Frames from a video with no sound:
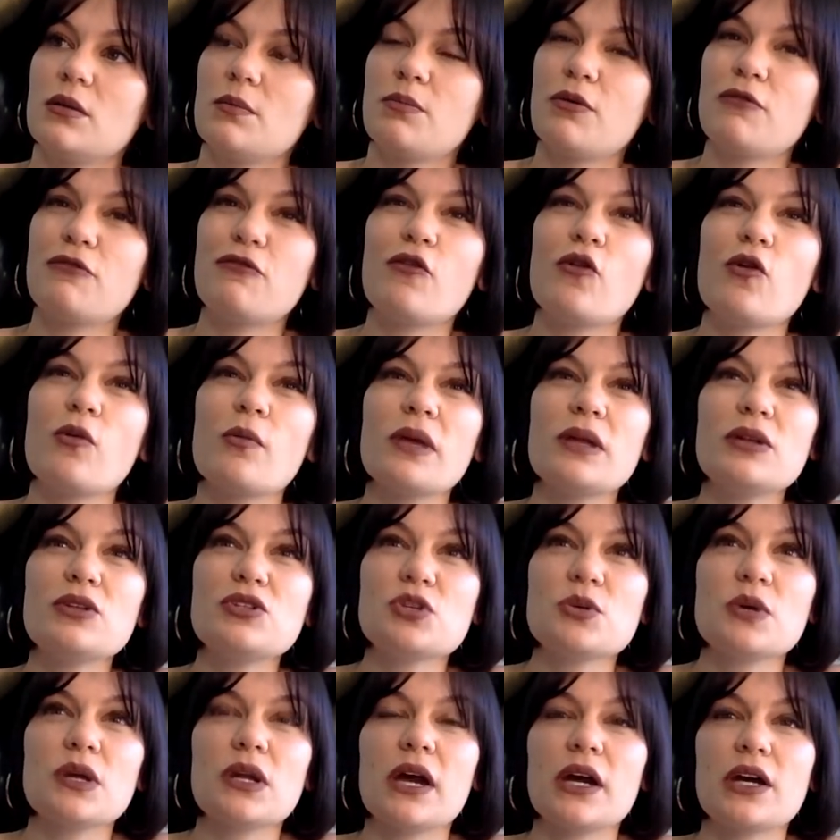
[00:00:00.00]
performing
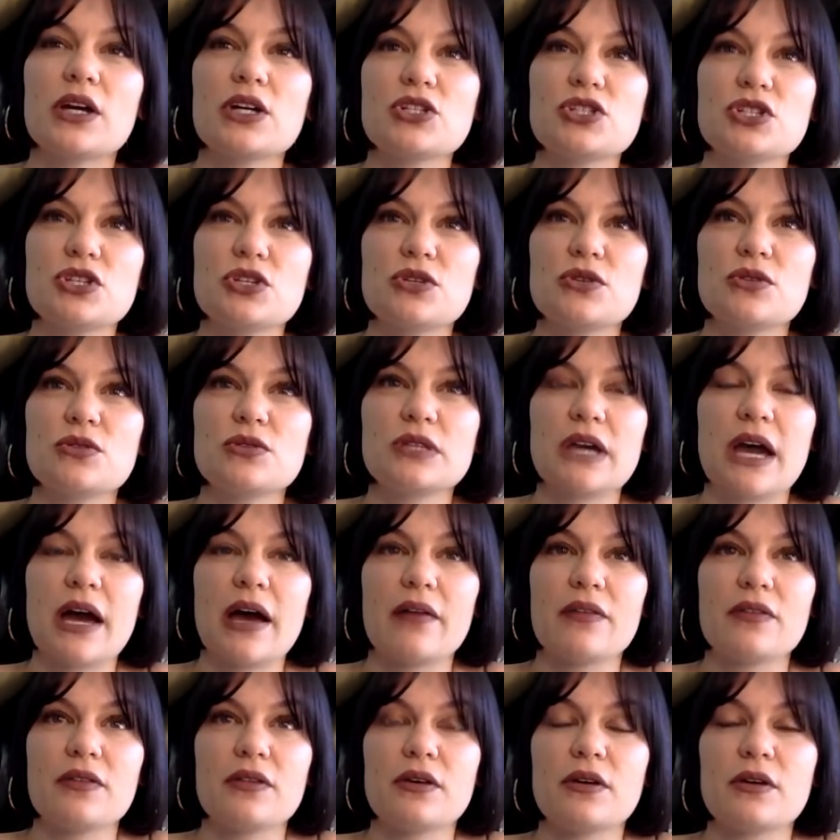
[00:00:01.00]
Do It Like a Dude
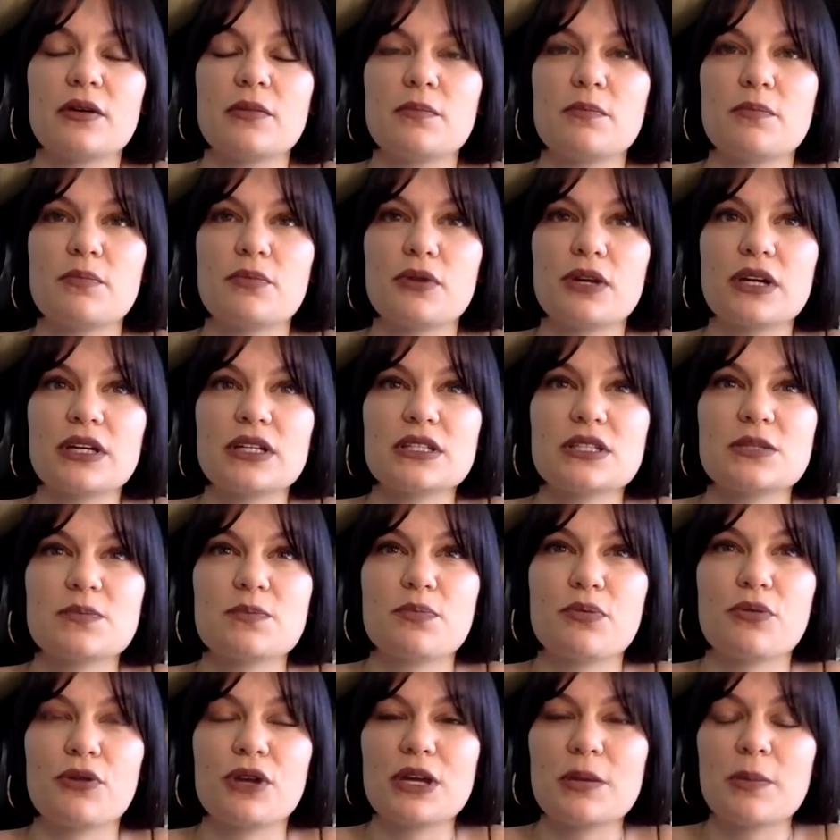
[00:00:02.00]
at the
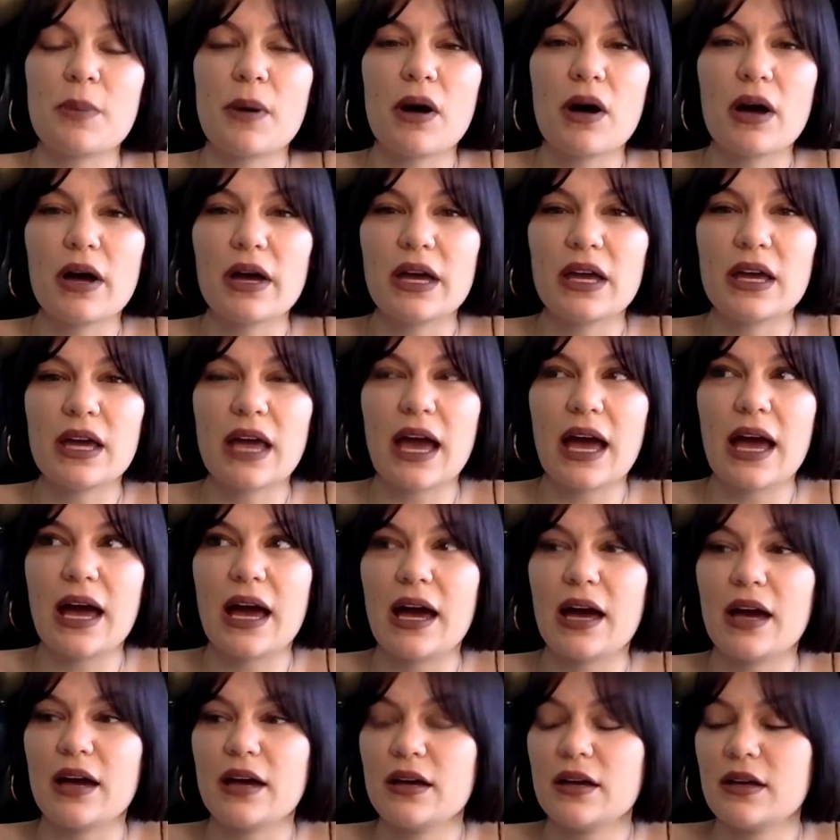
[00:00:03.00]
Brits pre-party
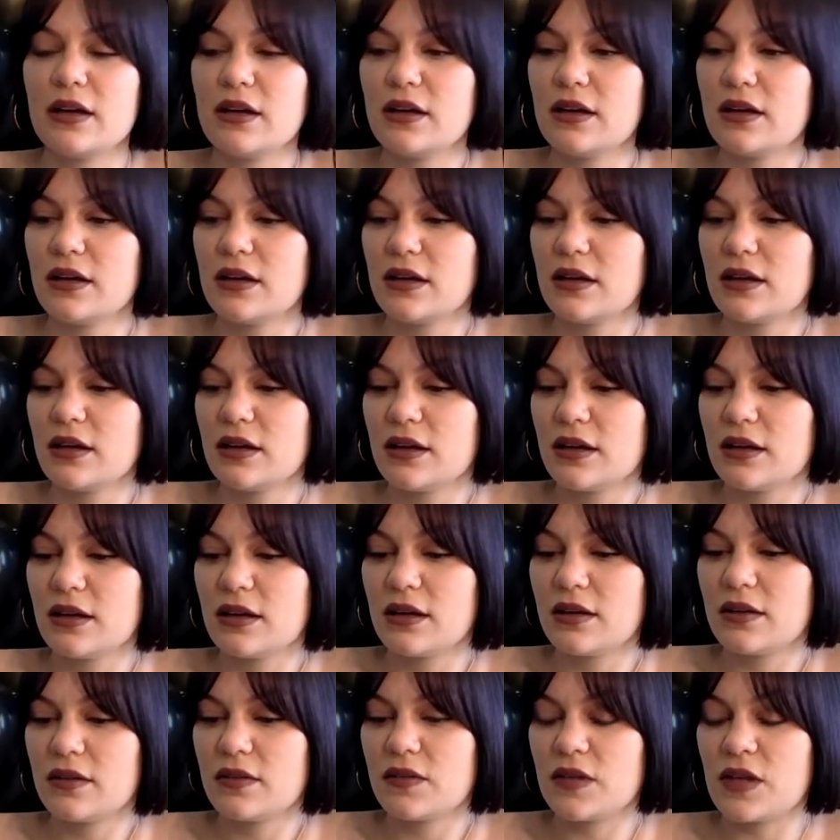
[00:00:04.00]
at
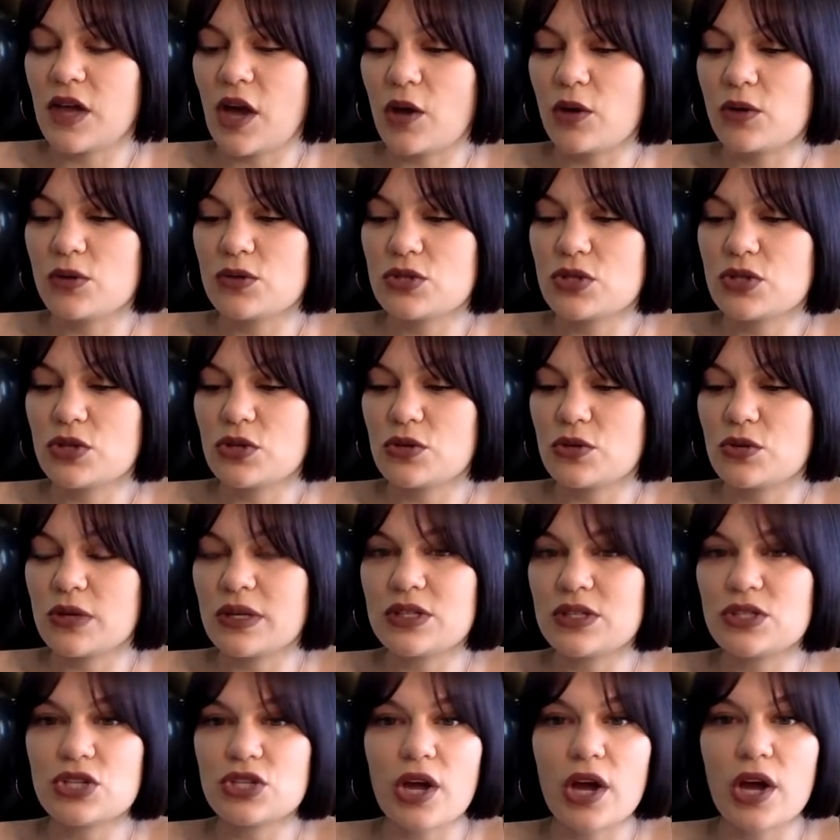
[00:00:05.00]
the O2
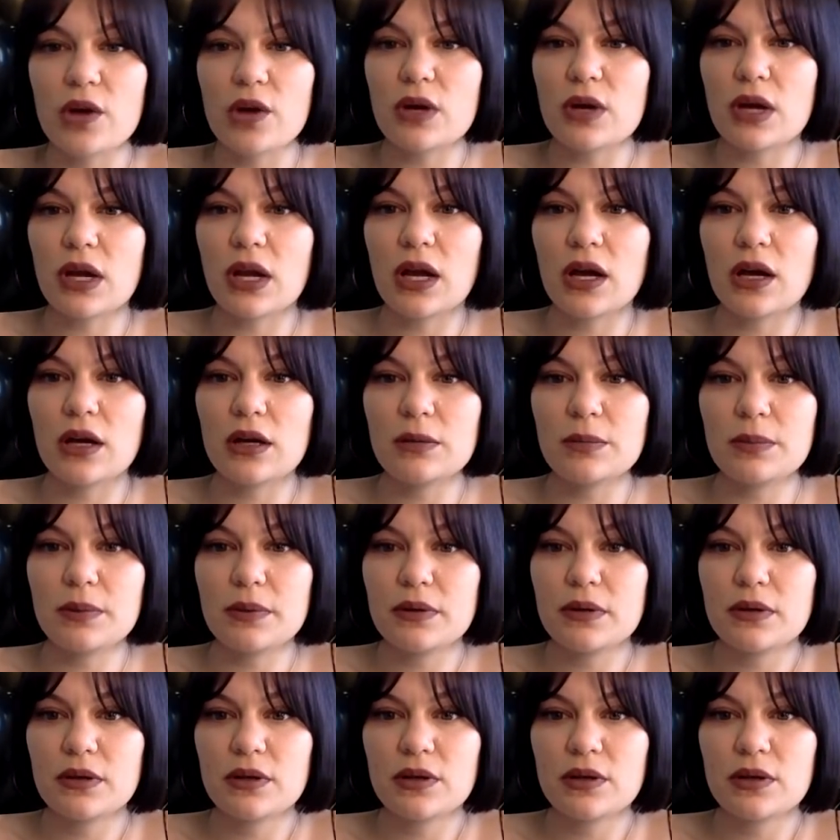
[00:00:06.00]
Indigo Club.